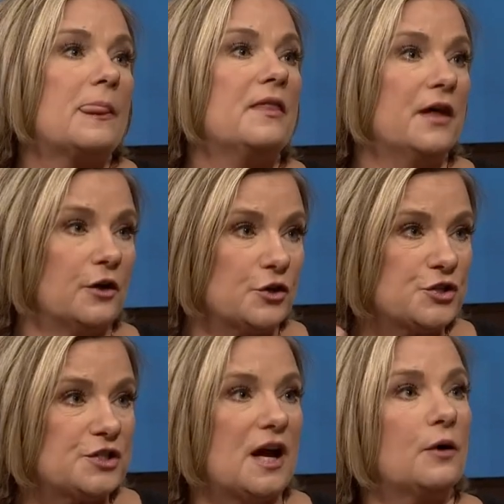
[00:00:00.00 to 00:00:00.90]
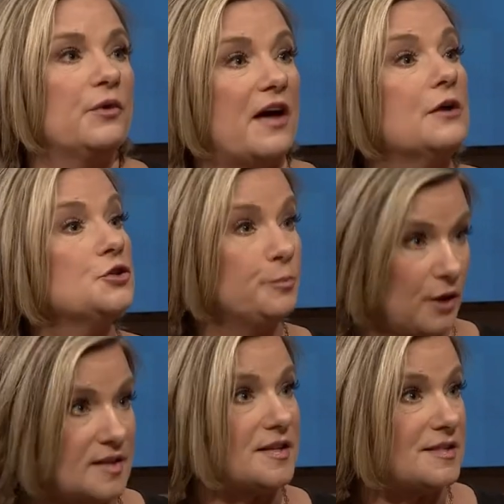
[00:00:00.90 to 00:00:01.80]
that are stuck without due
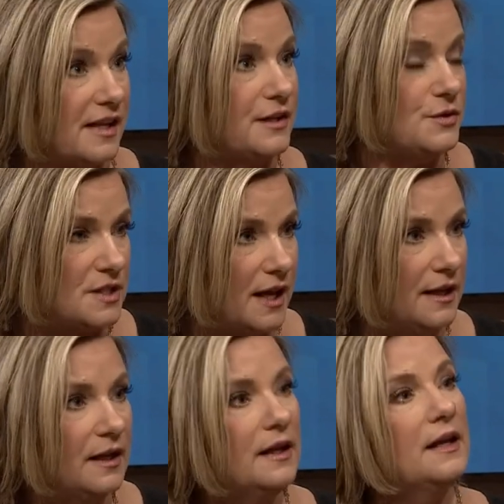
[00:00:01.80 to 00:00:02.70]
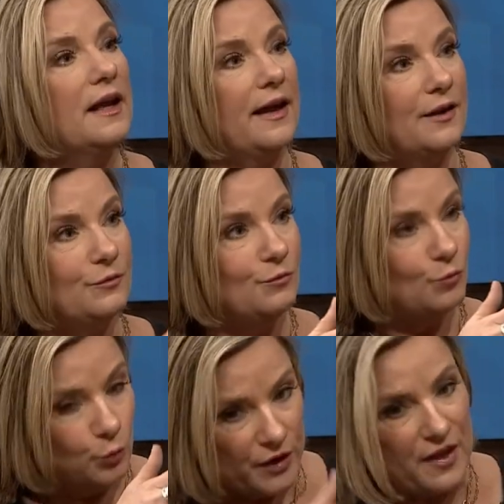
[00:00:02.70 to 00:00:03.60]
process, like you said, and
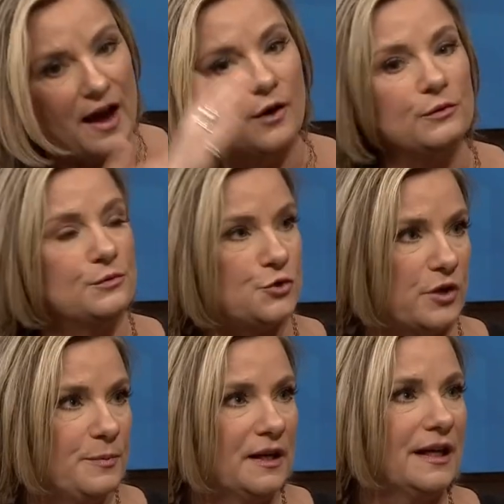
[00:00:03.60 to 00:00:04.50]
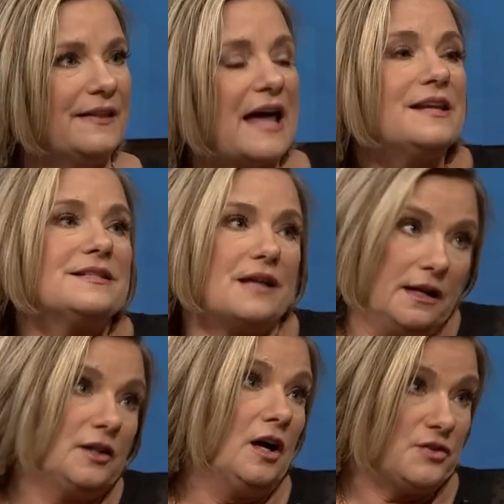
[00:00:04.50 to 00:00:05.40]
without treatment. And that is
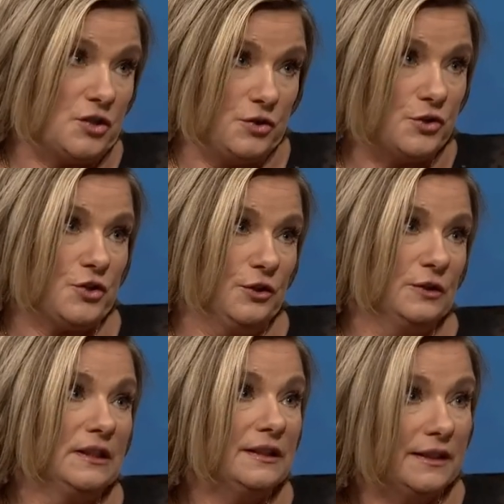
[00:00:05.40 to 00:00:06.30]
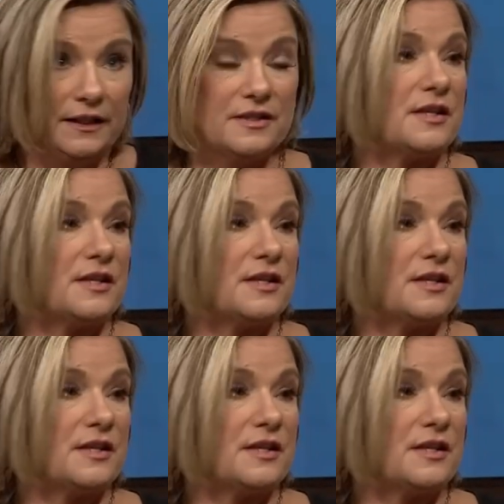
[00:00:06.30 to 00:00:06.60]
unconstitutional mm -hmm. in this